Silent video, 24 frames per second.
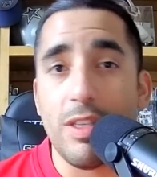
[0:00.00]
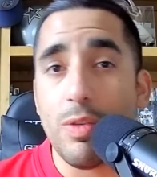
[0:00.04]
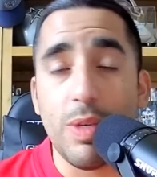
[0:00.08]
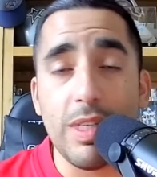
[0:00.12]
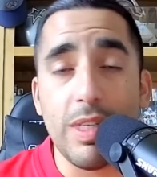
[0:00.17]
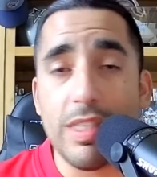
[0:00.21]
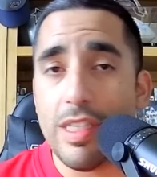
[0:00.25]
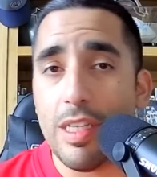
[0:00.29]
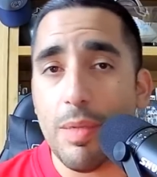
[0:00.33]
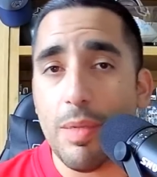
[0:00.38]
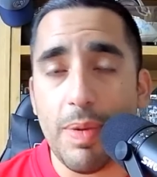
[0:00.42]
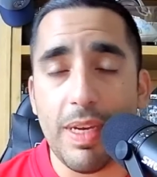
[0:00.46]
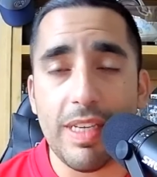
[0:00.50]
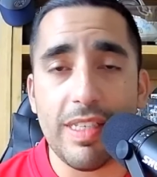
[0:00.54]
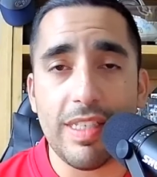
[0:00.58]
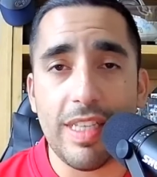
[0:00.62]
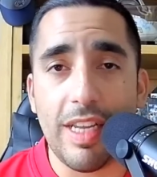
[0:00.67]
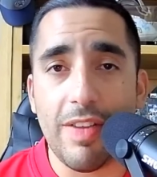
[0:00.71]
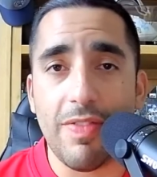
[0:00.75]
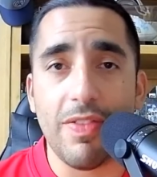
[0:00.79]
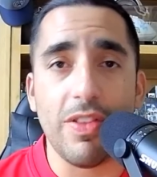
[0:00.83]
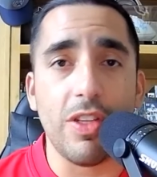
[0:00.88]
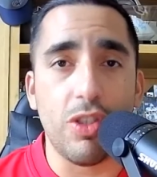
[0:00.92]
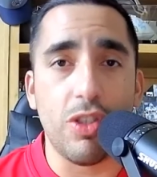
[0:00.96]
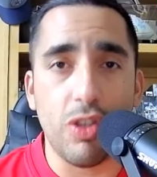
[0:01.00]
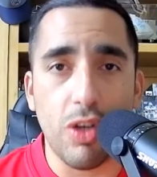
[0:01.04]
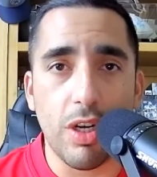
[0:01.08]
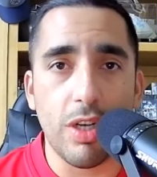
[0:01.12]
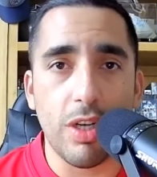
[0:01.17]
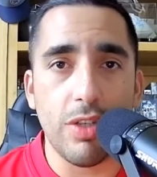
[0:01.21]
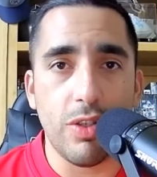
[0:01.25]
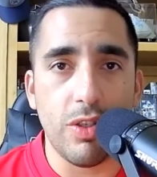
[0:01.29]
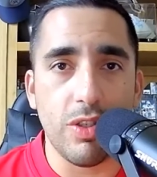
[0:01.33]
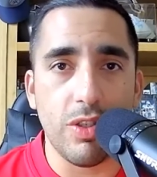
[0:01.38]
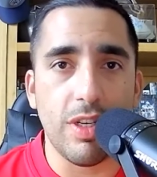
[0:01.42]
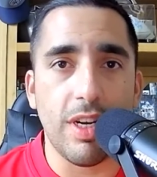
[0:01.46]
It wasn't the best day for the
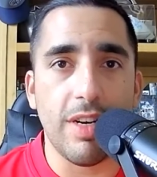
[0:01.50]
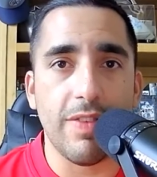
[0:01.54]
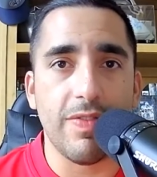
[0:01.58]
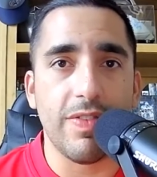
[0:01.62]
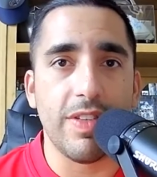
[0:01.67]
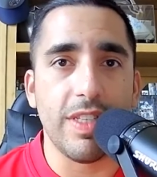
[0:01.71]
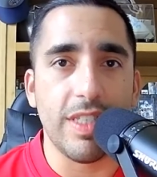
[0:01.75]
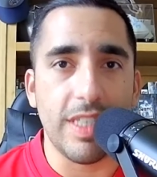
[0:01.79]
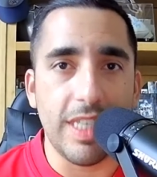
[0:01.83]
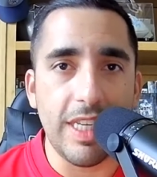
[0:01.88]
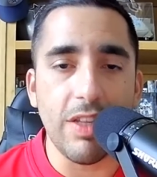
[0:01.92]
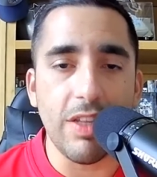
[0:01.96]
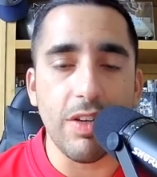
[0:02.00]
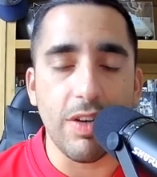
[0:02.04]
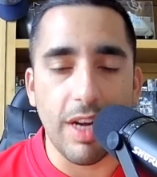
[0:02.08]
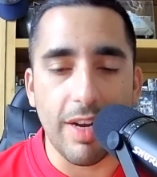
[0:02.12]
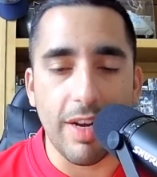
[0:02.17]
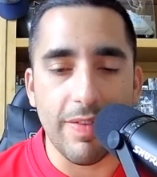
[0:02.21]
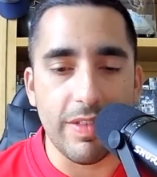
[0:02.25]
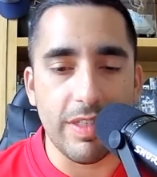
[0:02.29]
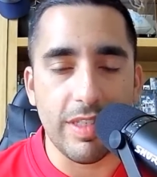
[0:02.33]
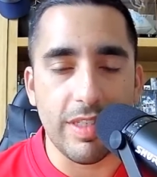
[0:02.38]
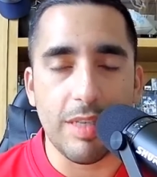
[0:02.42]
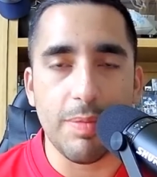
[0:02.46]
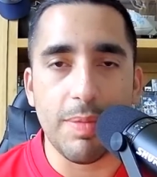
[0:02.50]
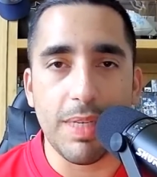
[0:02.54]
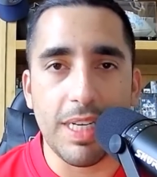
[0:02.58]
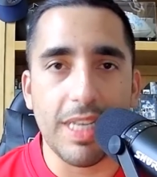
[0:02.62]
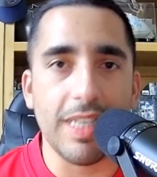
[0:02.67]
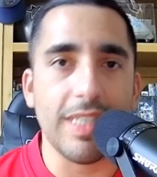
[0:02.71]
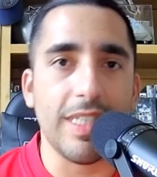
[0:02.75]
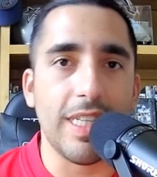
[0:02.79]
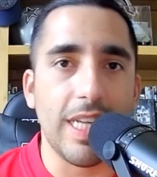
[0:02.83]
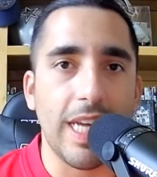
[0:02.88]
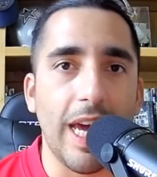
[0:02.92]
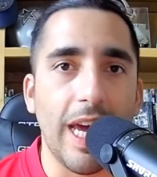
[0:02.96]
Chargers offense either, obviously,
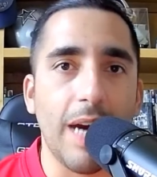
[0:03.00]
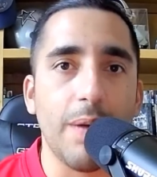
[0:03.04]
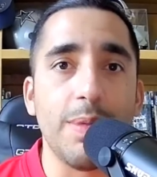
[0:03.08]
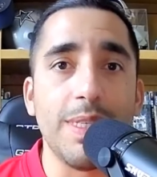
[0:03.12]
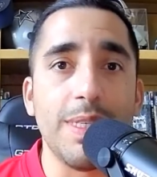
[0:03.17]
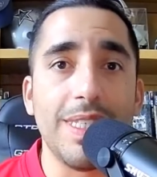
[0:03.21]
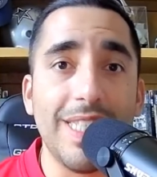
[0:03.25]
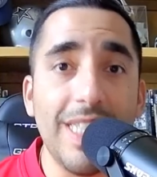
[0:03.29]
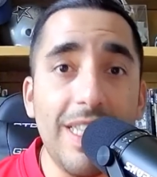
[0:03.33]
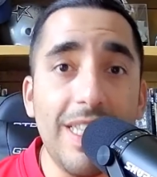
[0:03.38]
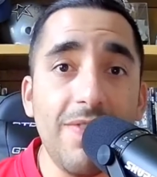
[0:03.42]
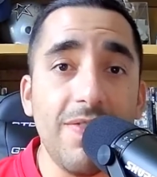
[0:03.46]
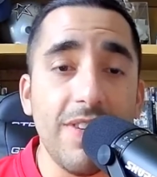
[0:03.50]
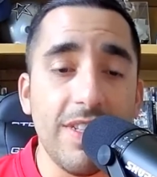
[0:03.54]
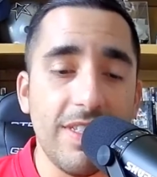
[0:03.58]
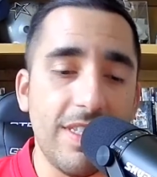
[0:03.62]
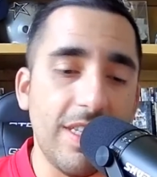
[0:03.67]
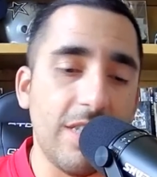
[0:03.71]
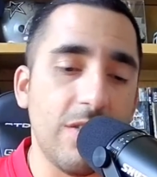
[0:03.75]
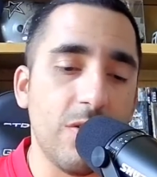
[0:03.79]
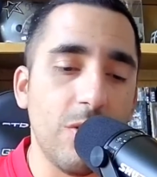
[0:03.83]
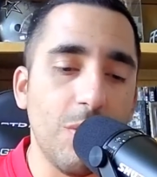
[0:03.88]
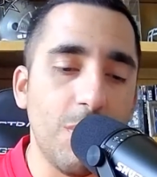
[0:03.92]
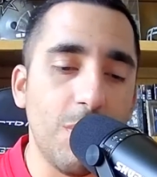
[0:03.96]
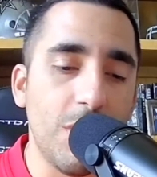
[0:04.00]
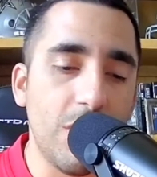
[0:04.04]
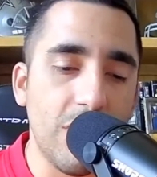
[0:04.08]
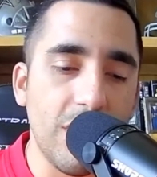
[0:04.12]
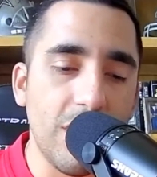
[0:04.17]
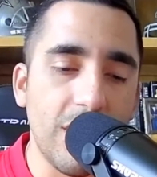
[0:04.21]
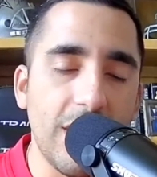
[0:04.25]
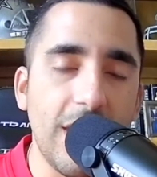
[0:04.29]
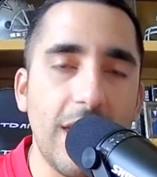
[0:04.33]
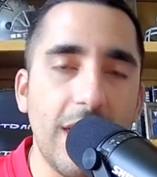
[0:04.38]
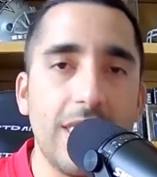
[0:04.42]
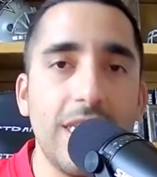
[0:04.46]
because the Cowboys defense had so much
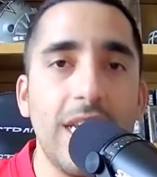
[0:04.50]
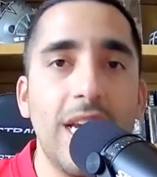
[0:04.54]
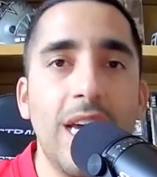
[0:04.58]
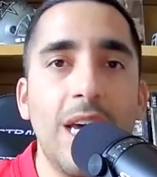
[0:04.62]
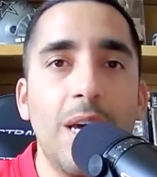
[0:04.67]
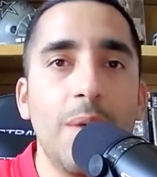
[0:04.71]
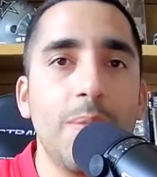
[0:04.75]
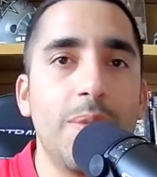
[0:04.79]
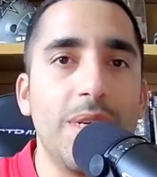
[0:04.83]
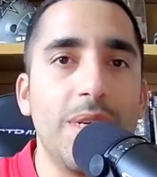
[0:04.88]
success. But